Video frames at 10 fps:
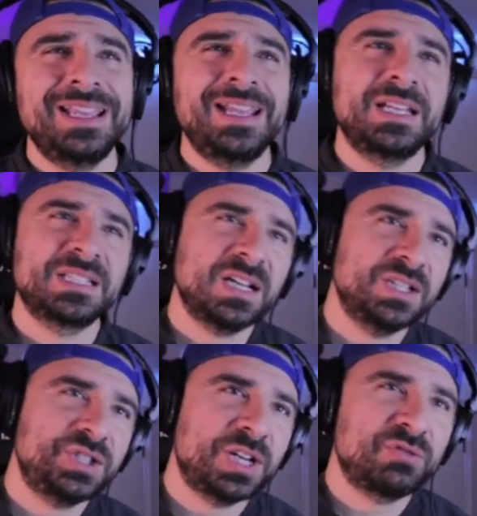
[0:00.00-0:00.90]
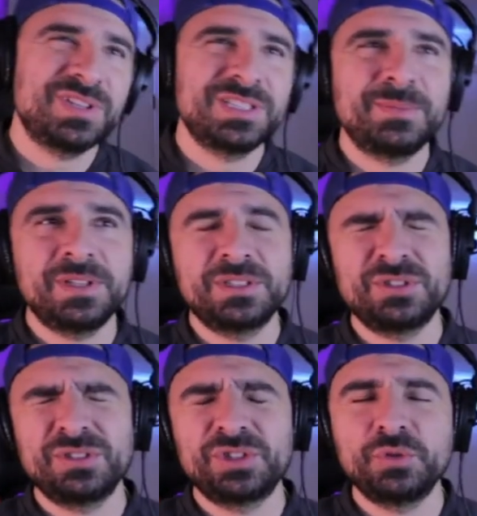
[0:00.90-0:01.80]
and his contract runs about
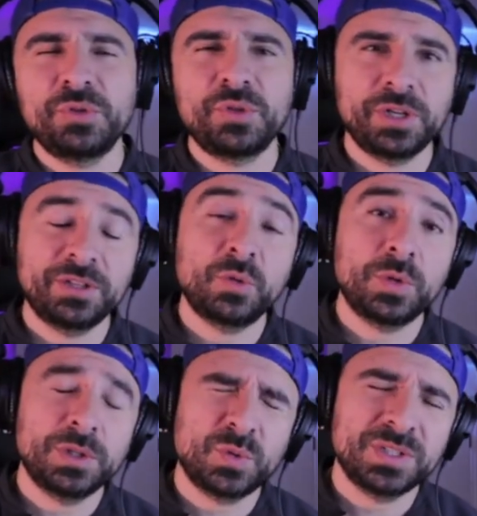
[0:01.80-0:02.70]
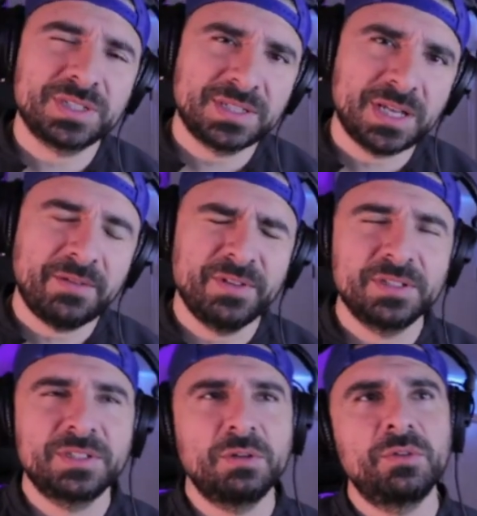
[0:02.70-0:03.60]
until June 30th, 2027.
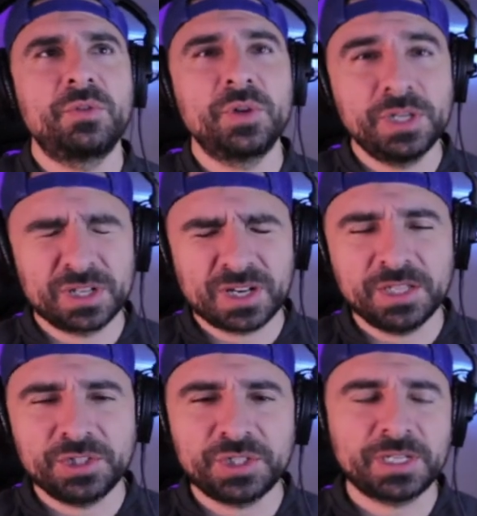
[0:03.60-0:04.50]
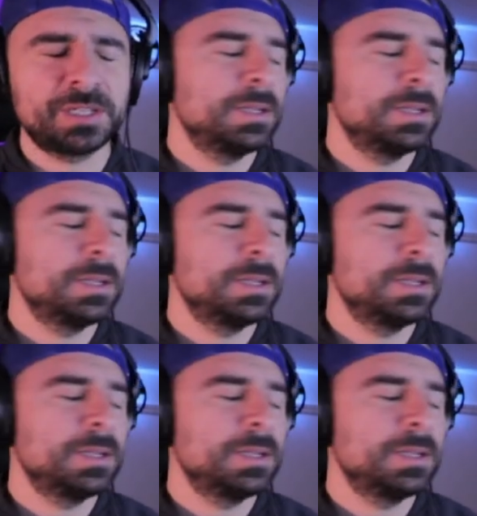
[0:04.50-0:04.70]
So, three-year contract.